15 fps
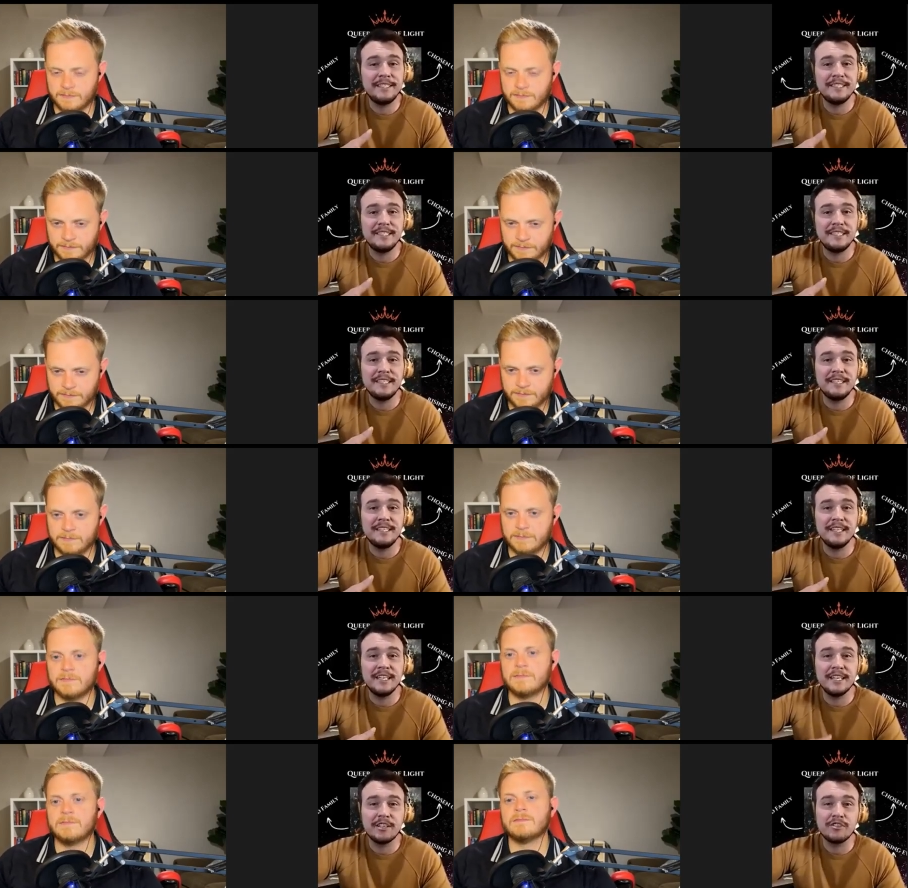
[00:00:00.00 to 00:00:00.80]
Speaker 1: place
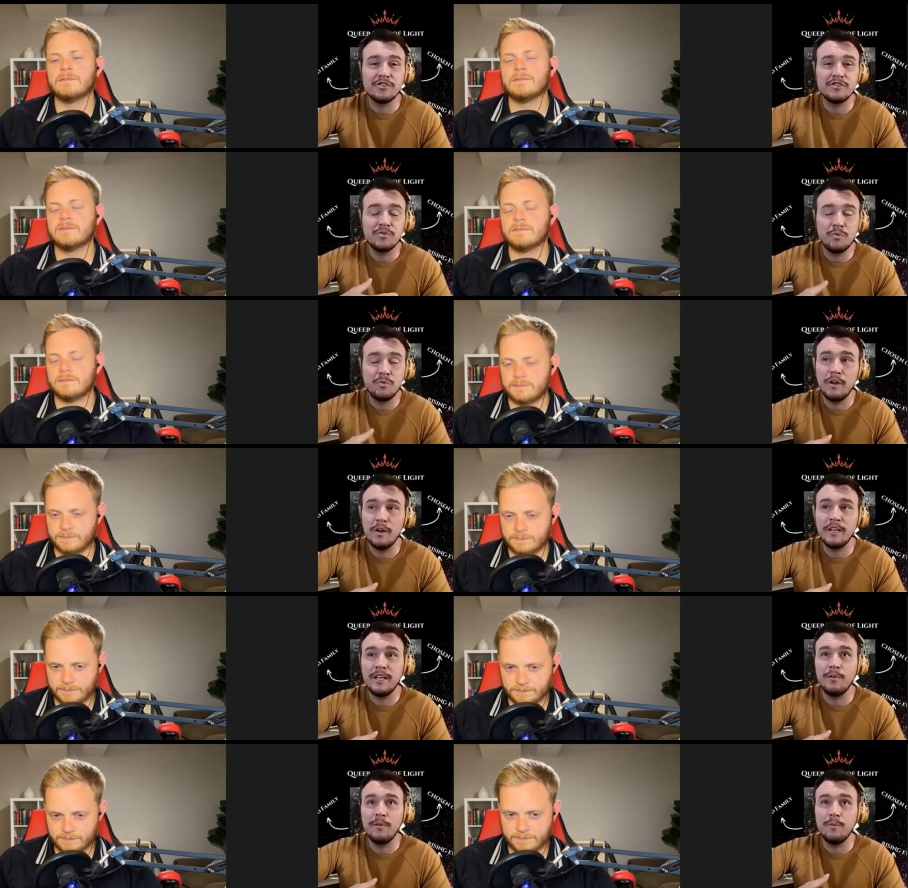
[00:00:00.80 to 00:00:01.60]
in the year
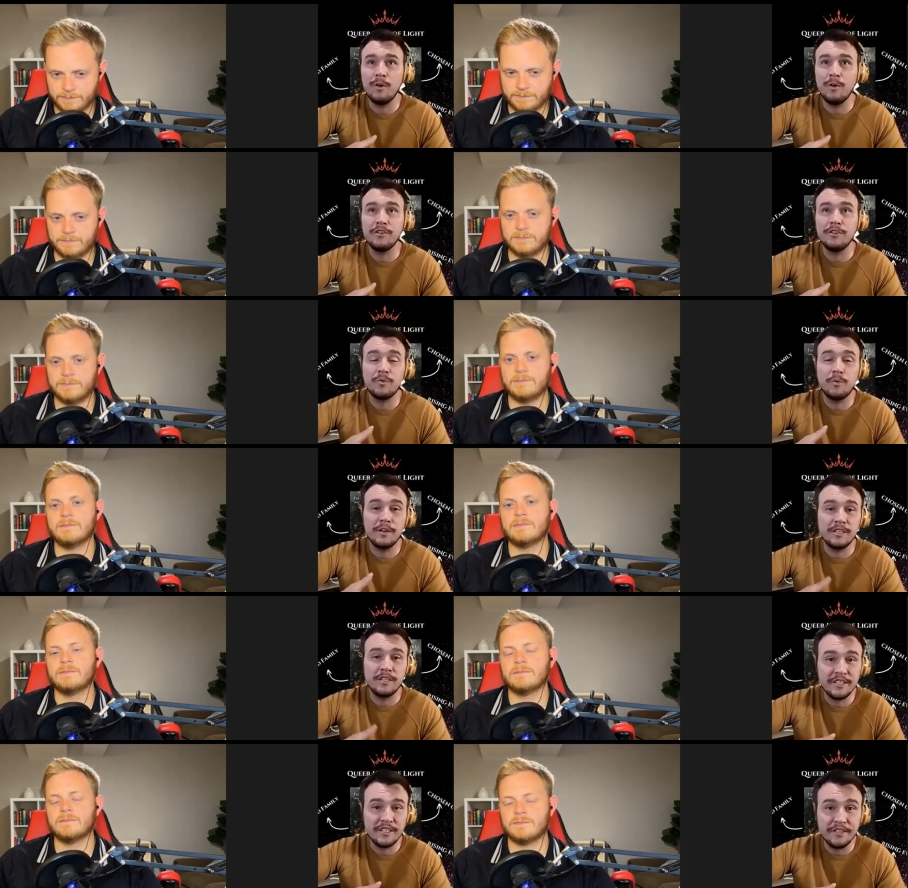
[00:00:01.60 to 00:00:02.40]

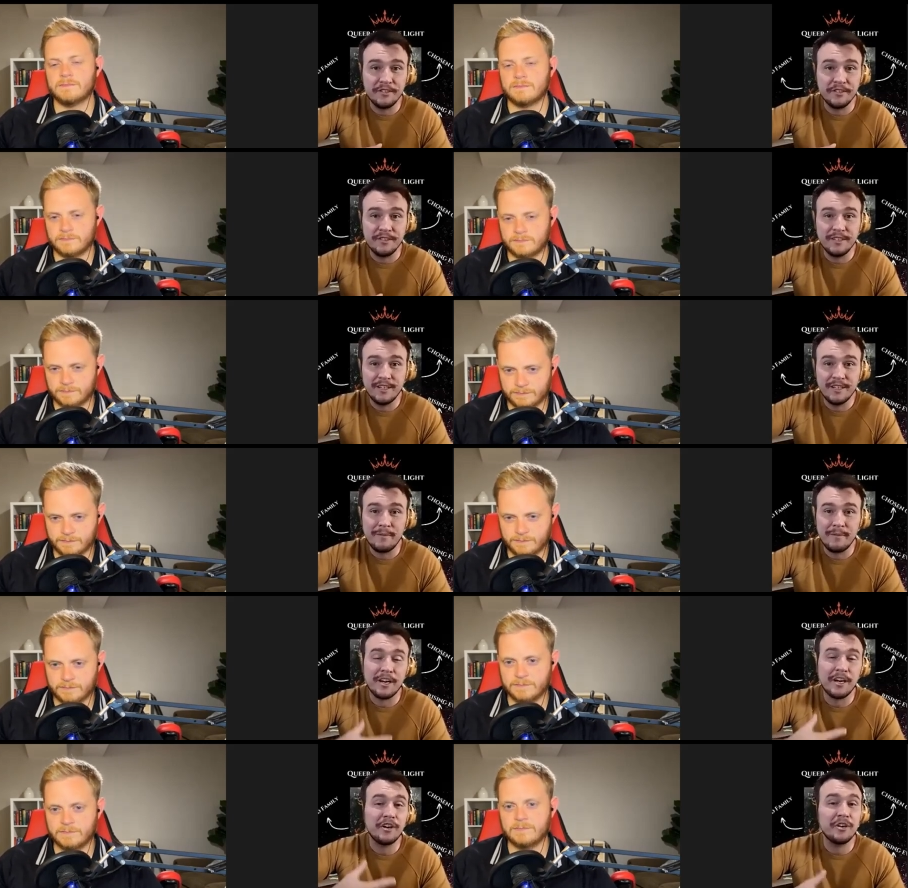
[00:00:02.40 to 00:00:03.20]
2122,
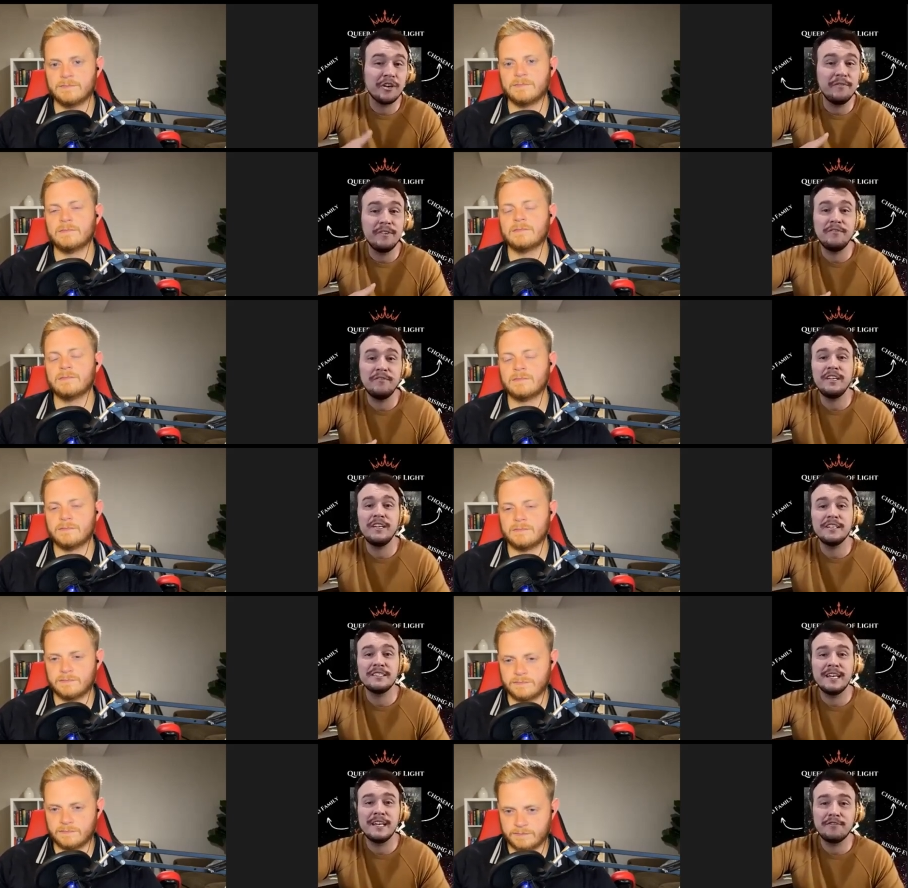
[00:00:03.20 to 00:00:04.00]
about
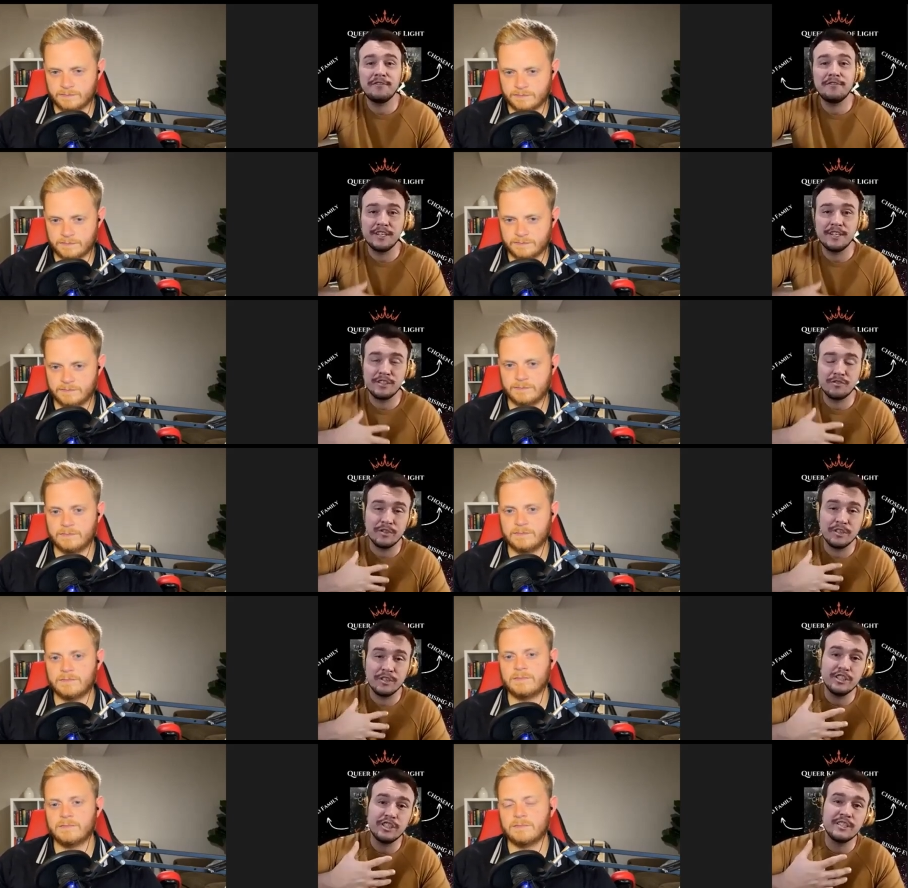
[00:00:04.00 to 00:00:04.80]
150 years after this
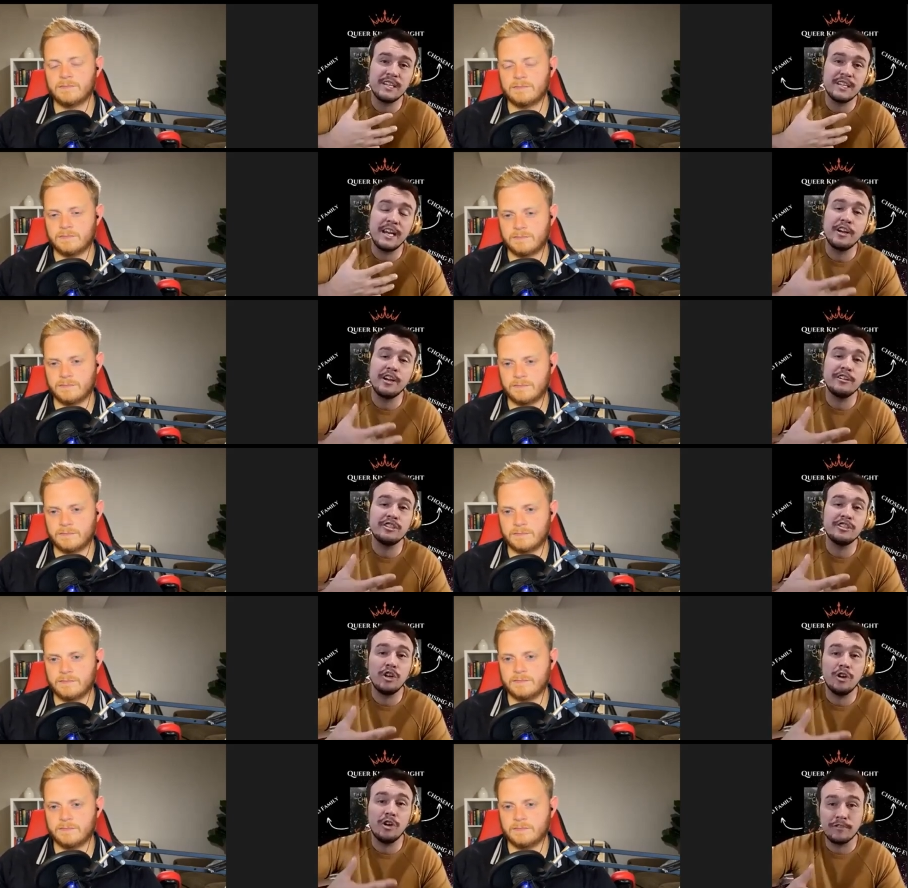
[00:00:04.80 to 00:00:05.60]
religious
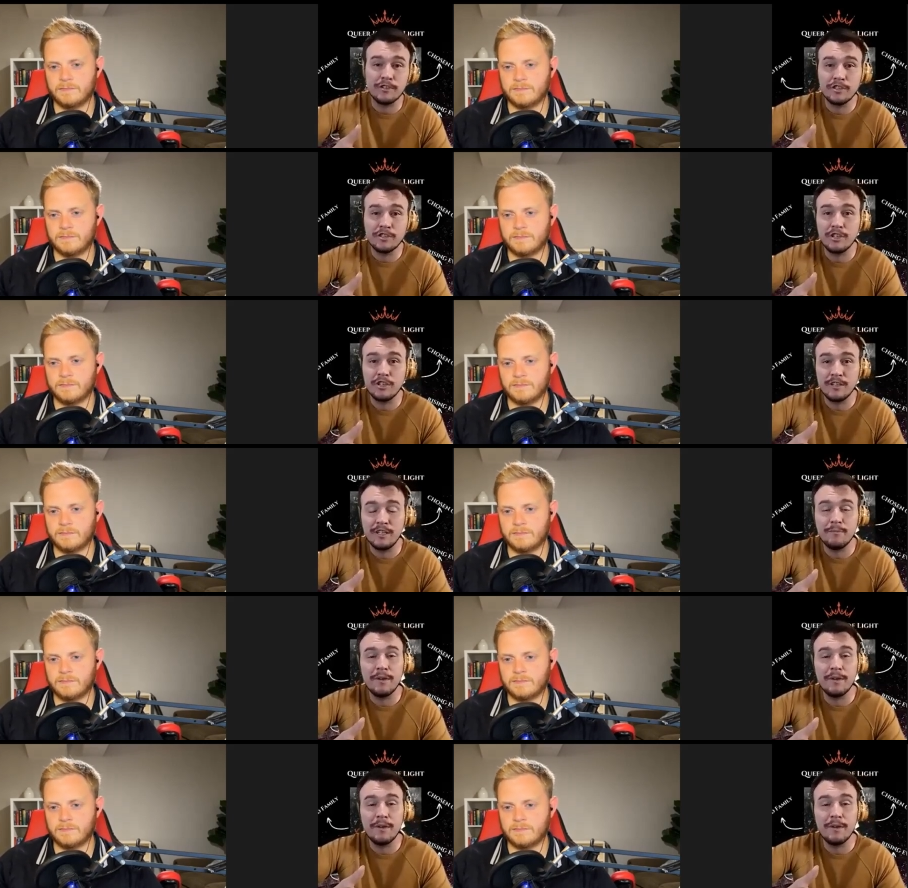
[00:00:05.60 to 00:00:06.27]
ideology overtook the